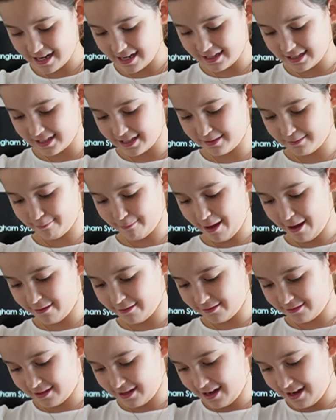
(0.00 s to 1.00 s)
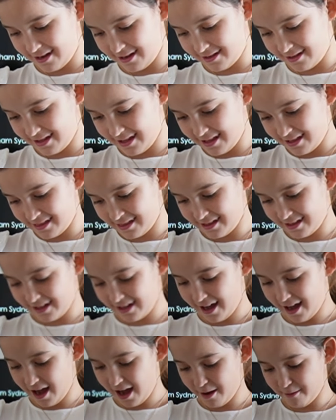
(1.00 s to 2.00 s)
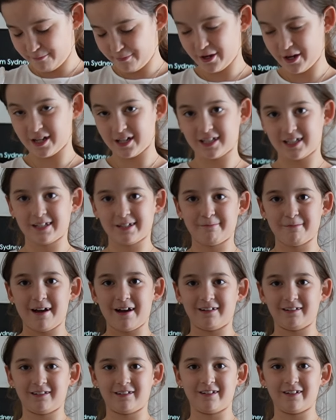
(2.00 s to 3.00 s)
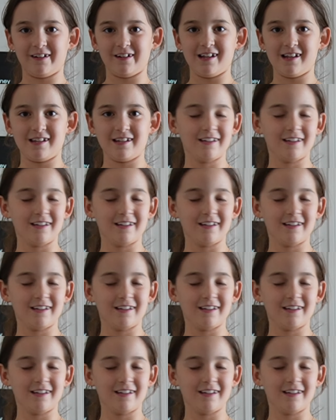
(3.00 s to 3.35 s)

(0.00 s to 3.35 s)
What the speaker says: it smelled like the car boot smelled good.